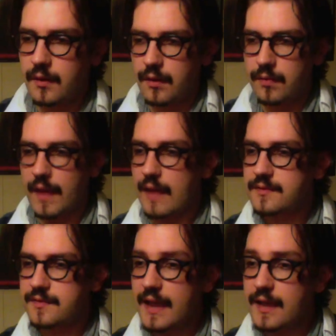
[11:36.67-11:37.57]
Than,
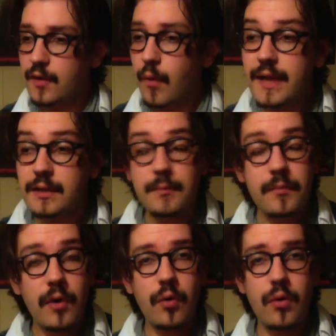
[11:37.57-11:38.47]
say, a quail,
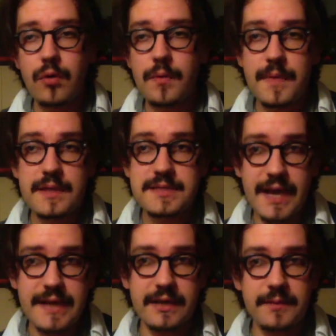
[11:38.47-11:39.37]
or a
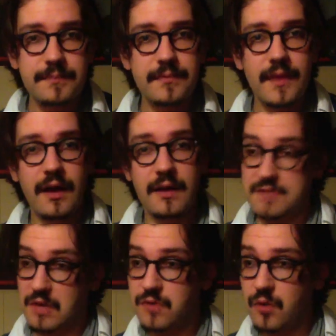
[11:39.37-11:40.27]
tiger. I
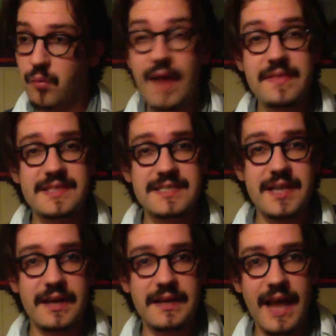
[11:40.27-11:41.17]
don't know why there's a
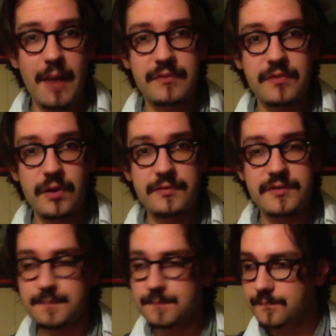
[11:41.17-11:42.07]
tiger now
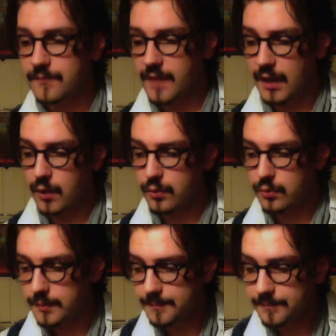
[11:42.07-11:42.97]
involved.
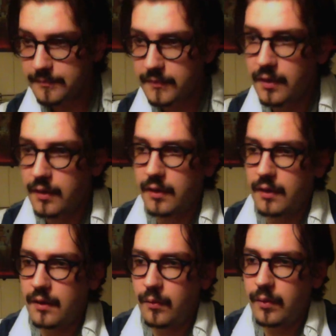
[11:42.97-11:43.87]
Hello.
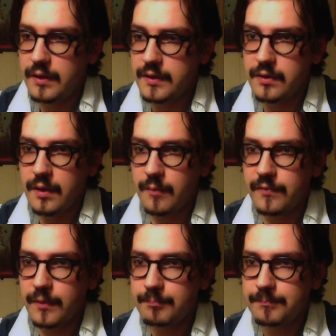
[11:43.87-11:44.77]
Where did you come from?